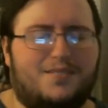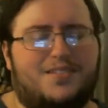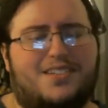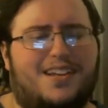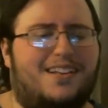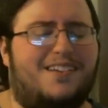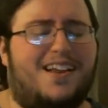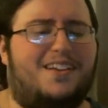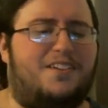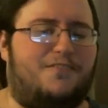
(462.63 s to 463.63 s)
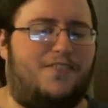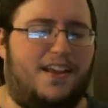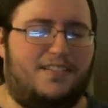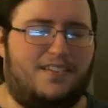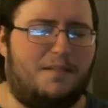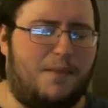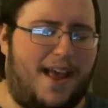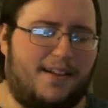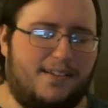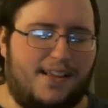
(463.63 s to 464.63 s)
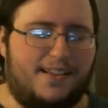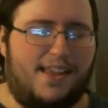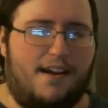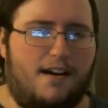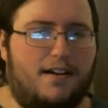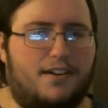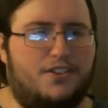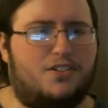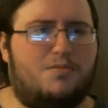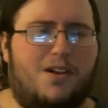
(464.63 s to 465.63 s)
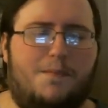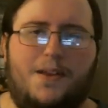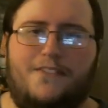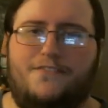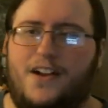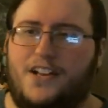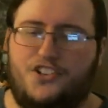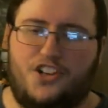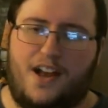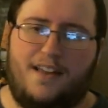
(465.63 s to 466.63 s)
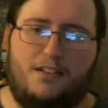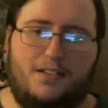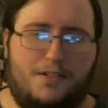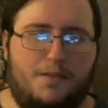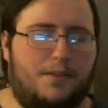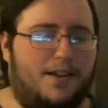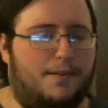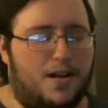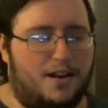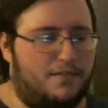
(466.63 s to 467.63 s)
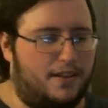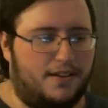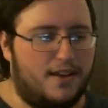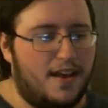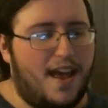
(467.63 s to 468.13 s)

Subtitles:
Just like, they're not in your face. Stop acting like they are. You just want to be a fucking child and complain about everything.